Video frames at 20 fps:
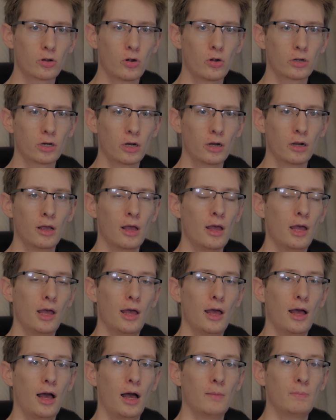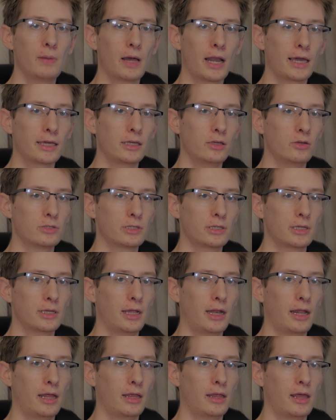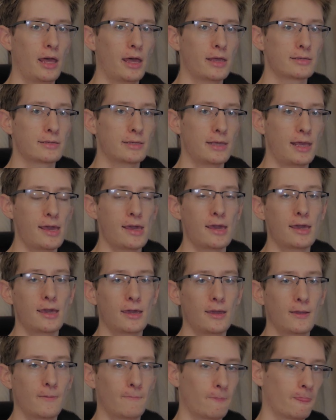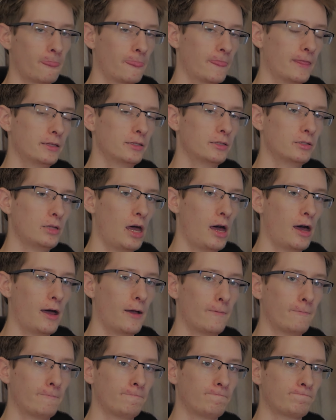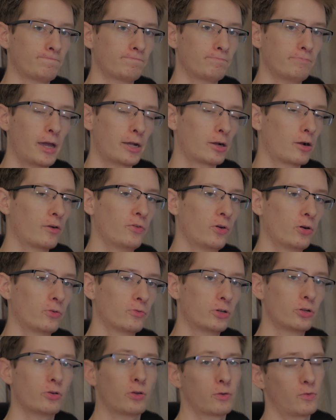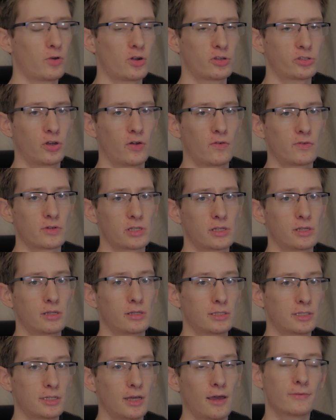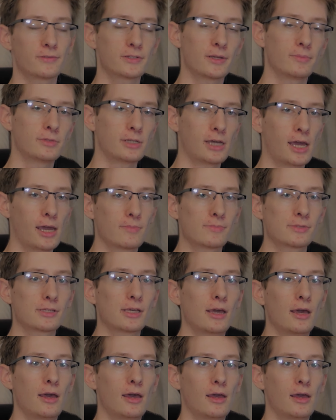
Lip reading: recorder, but I use it as a microphone for doing voiceovers and stuff sometimes.